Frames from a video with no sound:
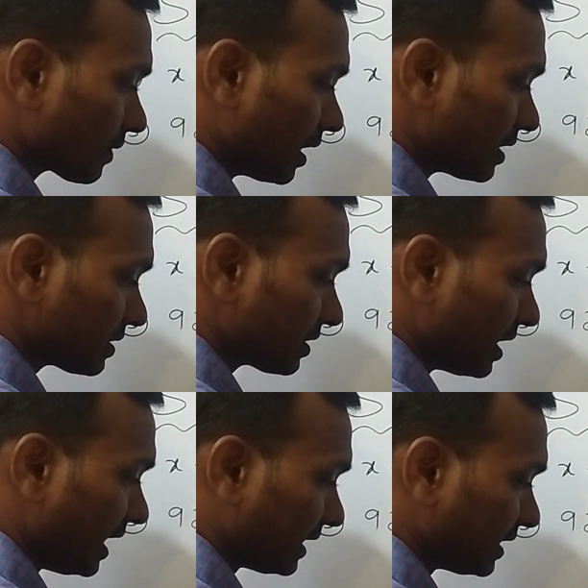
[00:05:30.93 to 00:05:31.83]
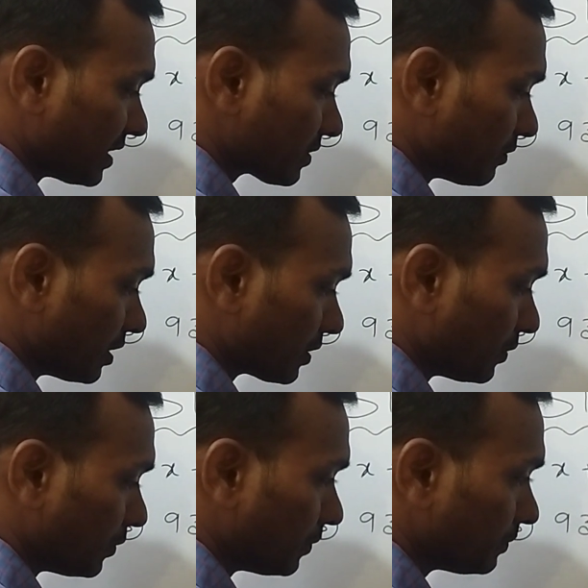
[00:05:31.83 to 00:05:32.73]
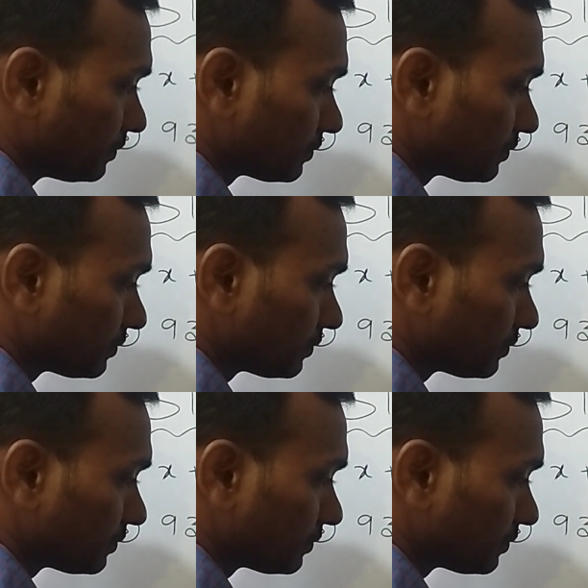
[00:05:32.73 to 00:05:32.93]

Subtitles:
That is 3x equal to